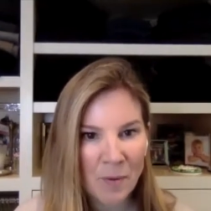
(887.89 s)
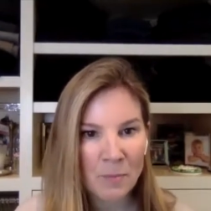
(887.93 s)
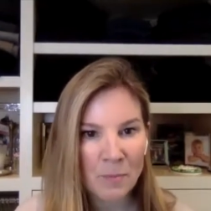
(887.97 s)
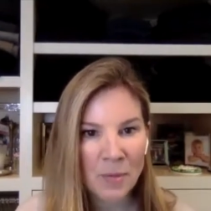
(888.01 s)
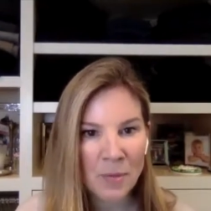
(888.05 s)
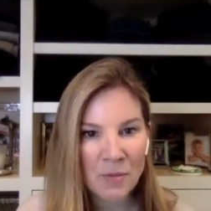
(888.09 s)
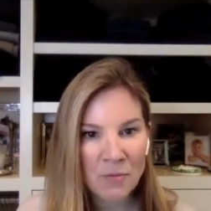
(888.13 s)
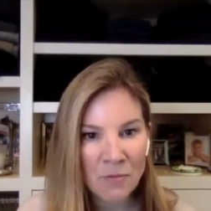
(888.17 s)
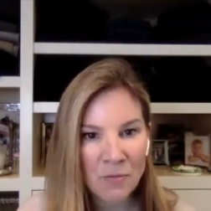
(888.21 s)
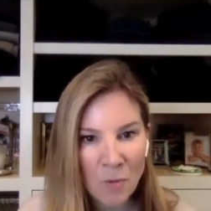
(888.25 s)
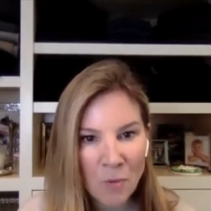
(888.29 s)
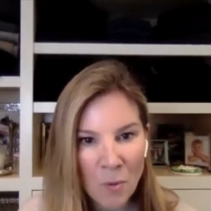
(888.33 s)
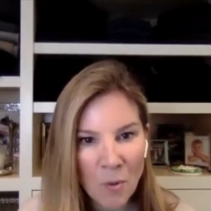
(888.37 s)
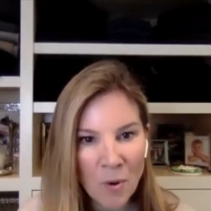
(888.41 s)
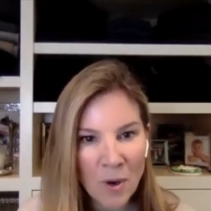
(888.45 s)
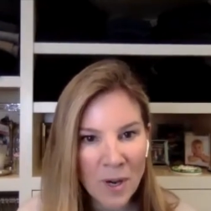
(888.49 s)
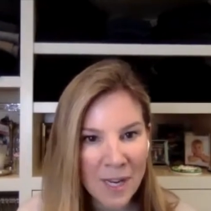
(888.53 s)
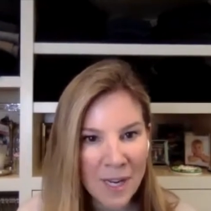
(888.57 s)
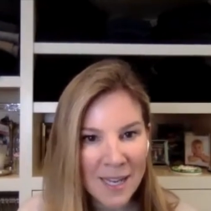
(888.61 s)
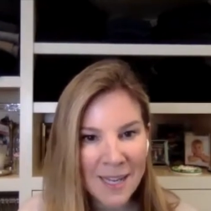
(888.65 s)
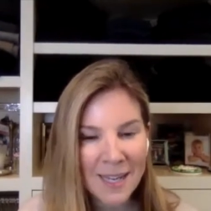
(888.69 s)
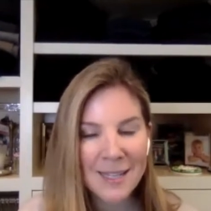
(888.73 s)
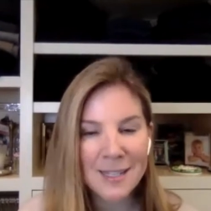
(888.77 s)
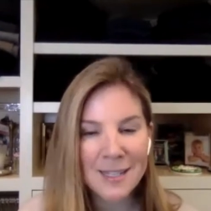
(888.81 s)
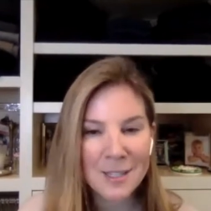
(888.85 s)
Before
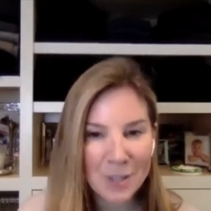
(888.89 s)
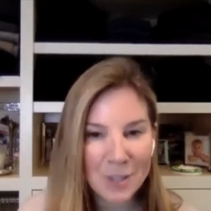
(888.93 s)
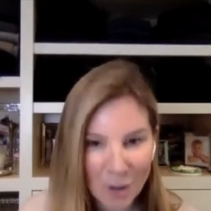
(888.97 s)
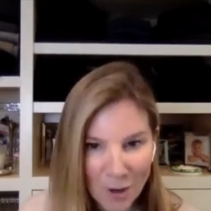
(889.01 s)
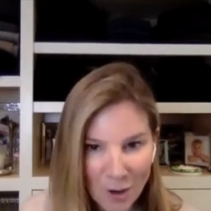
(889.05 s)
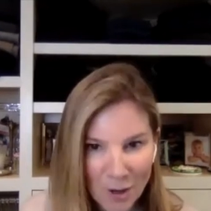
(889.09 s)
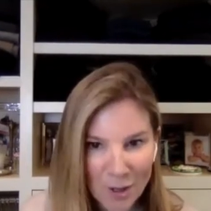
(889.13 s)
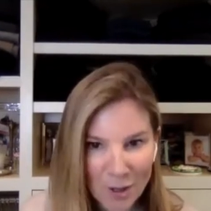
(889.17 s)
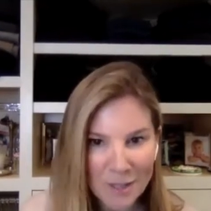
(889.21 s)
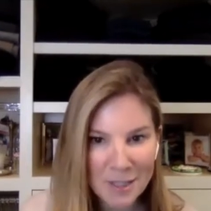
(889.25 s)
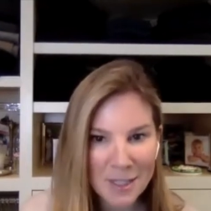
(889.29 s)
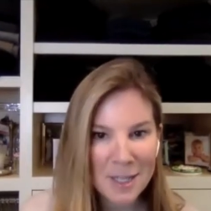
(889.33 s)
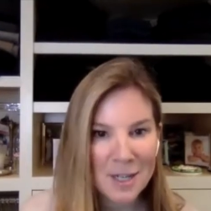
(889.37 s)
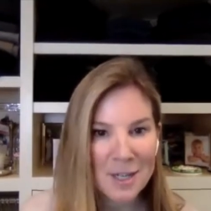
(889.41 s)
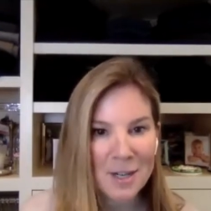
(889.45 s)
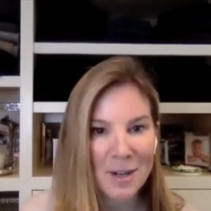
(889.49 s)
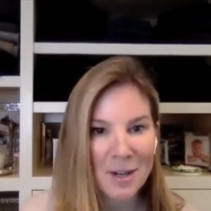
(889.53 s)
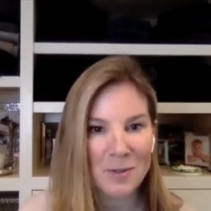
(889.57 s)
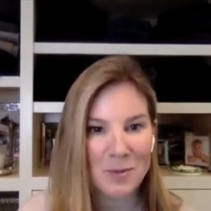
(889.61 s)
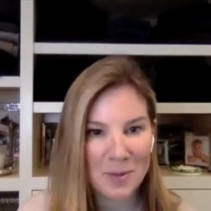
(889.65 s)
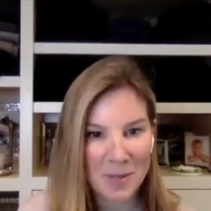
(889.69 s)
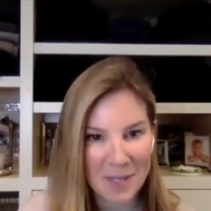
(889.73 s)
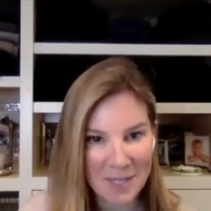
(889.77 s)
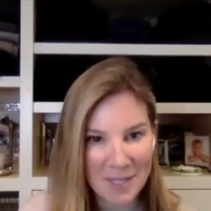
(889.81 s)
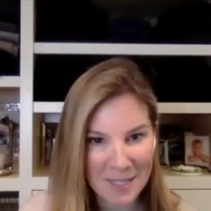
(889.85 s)
he starts, he
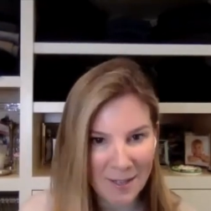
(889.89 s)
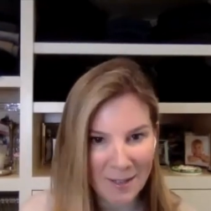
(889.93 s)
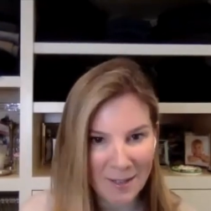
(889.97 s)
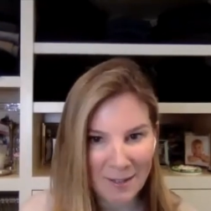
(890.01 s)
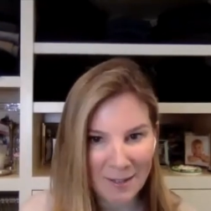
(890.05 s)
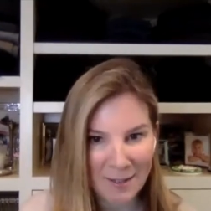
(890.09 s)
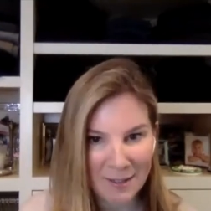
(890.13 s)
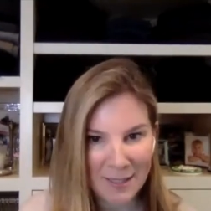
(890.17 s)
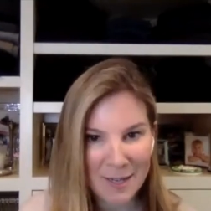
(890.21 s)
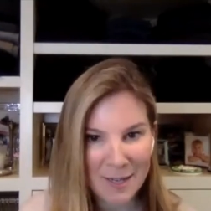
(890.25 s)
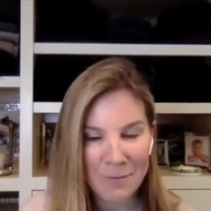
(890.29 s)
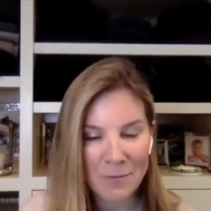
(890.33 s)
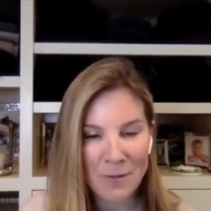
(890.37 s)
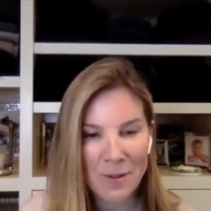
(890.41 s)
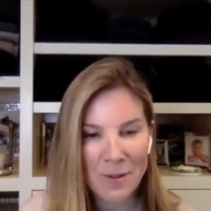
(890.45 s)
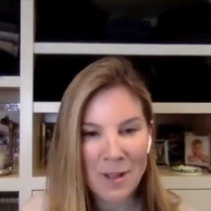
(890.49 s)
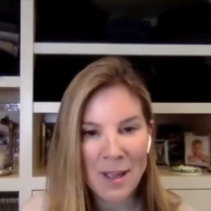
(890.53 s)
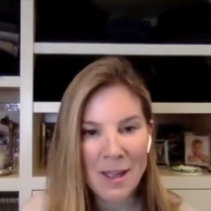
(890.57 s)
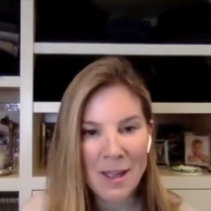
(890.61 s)
knows when he's going to leave.